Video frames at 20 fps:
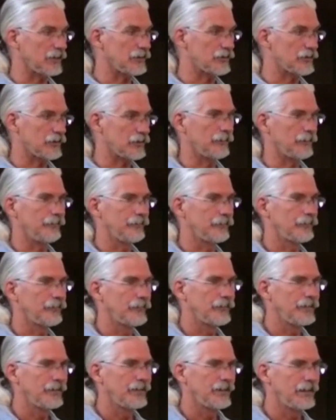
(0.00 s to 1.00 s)
against you
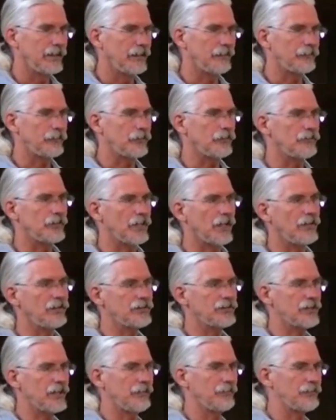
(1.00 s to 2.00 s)
if you've
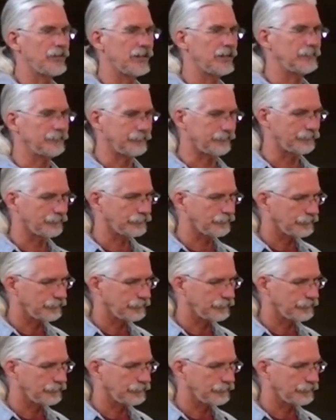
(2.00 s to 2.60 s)
done something